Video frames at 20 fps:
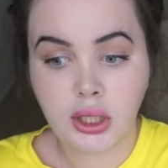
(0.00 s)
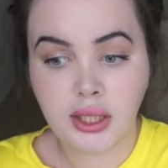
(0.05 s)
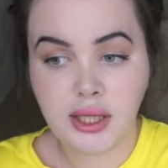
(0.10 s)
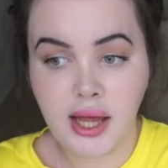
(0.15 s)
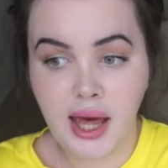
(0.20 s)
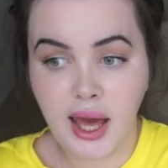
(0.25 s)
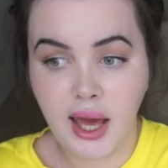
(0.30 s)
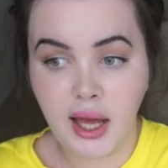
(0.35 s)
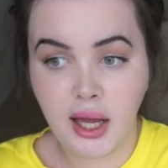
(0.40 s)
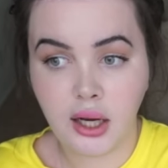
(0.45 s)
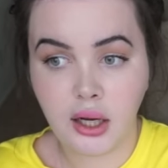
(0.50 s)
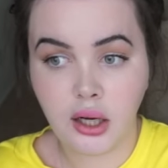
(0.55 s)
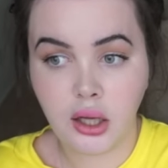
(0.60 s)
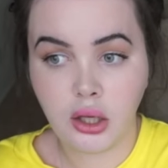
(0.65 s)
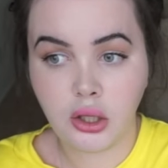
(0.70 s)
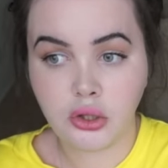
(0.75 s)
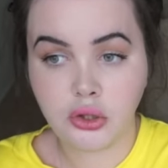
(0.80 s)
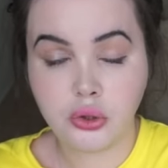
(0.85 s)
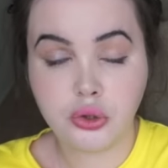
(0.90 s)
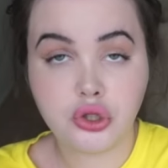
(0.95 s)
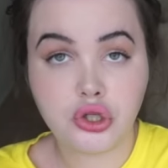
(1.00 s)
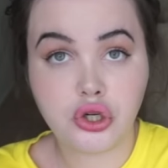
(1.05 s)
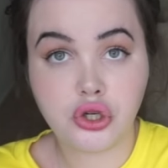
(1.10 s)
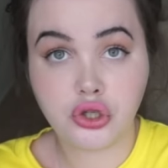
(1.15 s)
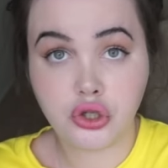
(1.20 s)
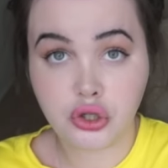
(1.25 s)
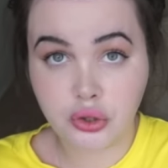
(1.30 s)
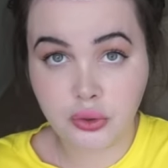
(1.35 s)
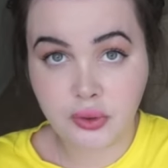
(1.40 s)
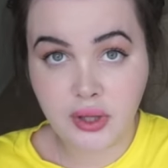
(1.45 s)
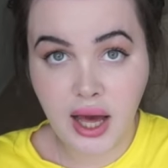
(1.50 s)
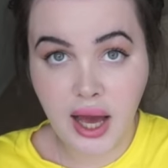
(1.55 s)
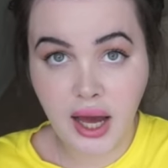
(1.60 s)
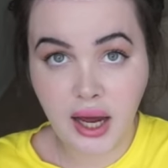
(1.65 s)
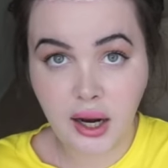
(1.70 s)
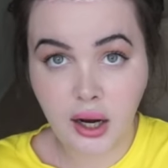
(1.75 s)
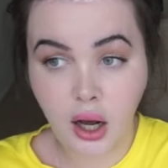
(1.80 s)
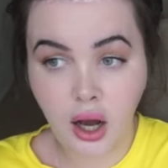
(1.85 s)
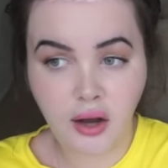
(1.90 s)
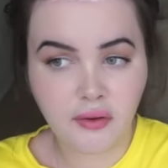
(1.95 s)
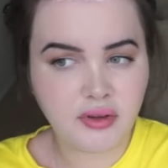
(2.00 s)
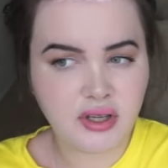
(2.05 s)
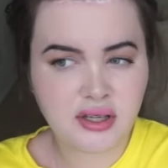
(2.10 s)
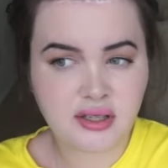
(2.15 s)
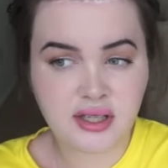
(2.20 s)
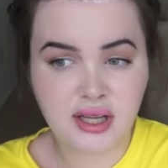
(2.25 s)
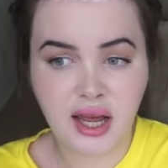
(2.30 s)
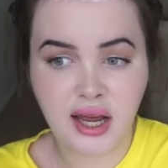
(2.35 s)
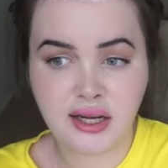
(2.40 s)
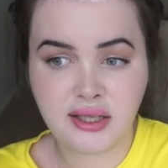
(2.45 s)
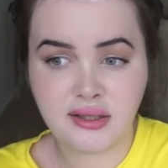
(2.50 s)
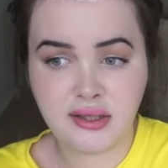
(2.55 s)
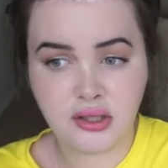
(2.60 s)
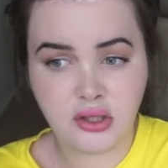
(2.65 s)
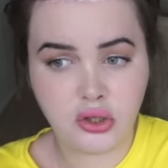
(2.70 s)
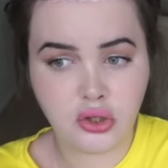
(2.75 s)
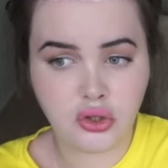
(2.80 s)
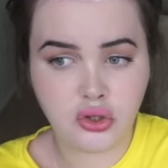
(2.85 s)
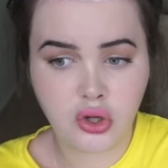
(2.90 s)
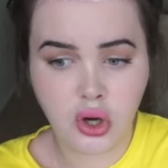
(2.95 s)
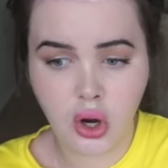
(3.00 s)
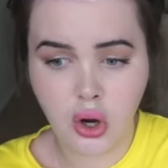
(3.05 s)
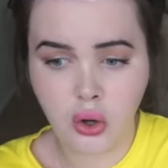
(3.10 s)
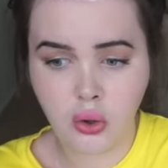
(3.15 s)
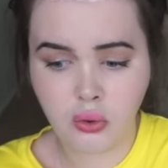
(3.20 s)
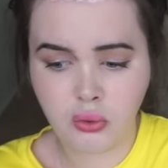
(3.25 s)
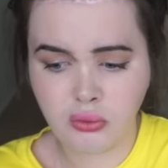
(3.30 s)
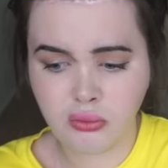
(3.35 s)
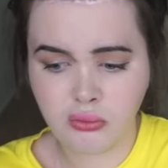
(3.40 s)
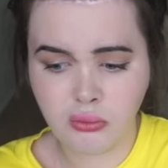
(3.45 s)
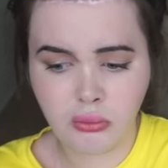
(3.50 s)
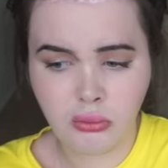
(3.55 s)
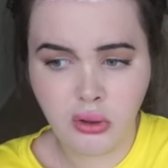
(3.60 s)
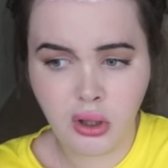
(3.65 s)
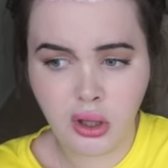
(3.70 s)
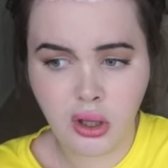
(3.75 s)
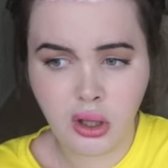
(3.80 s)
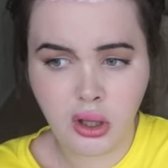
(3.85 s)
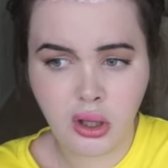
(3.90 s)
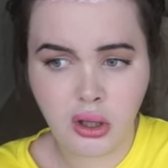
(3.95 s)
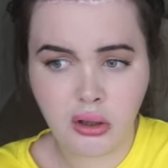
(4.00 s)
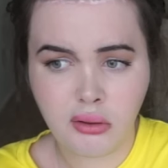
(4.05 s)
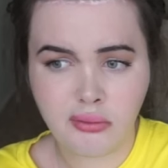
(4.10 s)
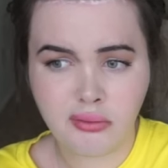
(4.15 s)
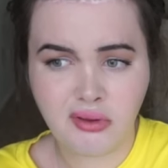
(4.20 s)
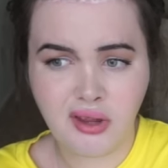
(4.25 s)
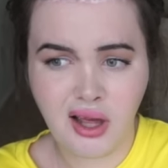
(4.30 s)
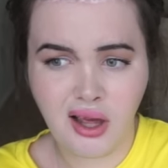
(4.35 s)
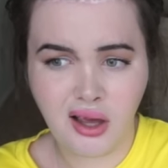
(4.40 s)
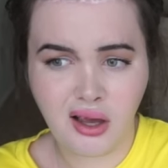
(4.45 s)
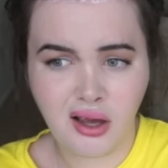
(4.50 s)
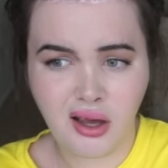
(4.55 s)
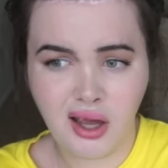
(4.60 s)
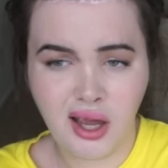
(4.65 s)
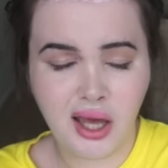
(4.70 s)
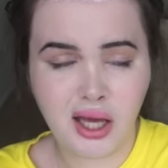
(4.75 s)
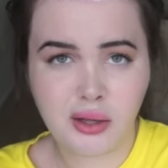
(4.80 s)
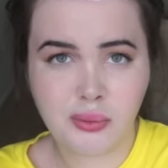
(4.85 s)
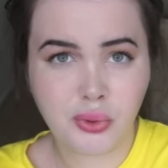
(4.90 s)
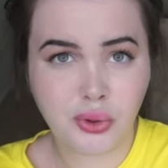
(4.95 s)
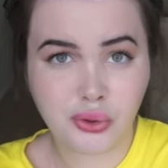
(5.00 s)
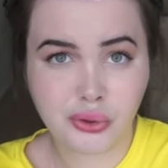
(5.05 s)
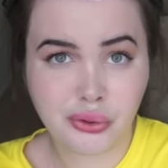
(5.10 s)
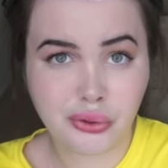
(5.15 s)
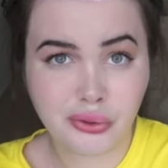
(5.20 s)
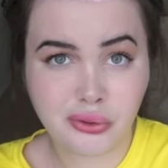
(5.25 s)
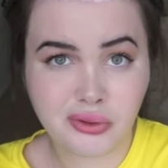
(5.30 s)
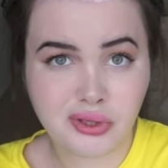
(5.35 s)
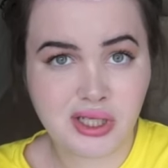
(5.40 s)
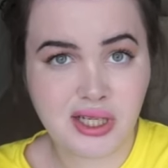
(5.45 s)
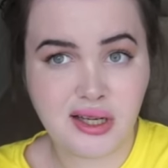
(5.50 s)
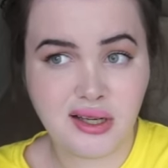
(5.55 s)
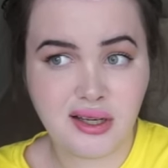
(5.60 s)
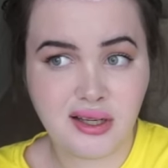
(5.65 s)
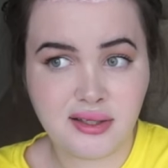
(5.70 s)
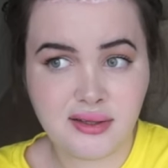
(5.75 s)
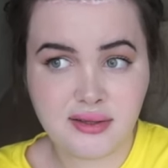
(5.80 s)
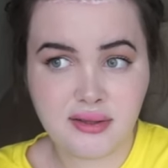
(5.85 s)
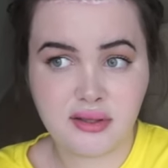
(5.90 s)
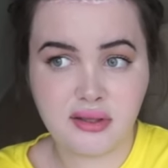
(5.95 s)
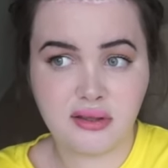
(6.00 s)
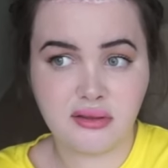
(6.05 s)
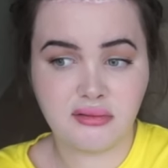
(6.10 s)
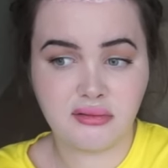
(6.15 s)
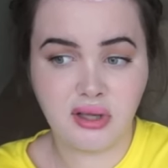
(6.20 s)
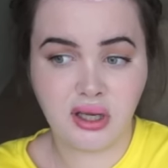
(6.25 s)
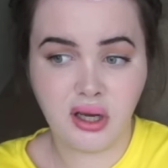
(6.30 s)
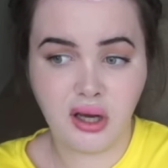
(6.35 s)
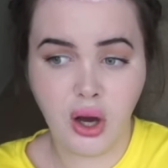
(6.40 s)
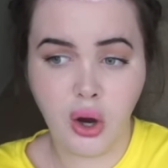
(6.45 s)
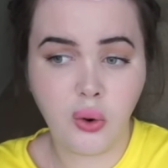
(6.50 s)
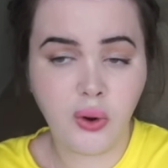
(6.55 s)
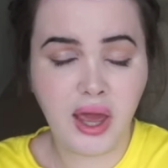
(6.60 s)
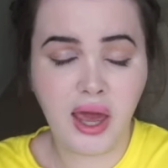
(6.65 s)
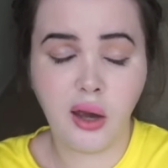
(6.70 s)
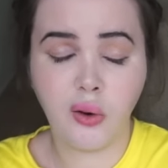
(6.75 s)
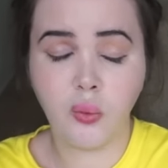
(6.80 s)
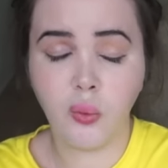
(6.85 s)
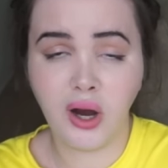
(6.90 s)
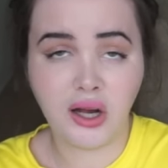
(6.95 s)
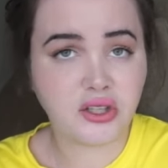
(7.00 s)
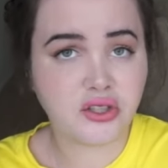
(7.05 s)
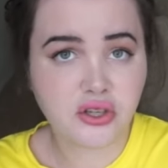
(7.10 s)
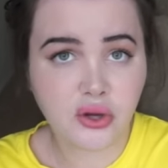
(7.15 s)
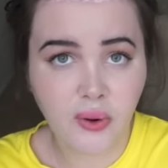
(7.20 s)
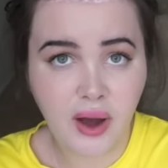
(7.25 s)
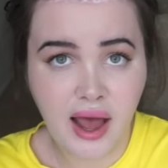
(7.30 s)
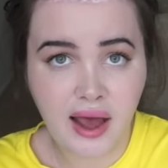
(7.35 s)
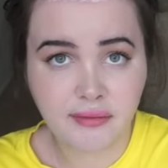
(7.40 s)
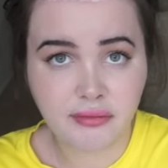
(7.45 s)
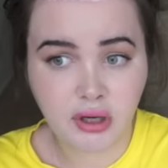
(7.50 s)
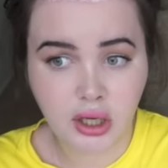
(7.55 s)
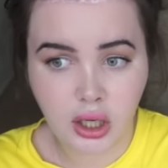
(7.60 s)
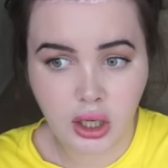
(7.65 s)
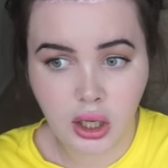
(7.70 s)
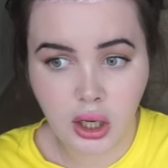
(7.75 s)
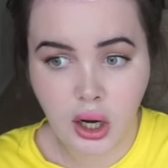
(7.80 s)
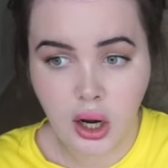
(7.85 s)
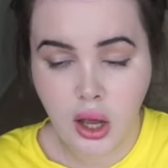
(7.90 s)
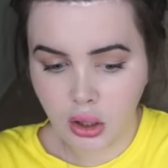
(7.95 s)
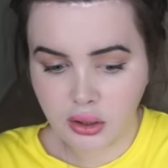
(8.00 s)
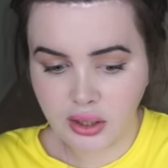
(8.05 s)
then you should do that. Obviously, I don't think animal cruelty is okay whatsoever.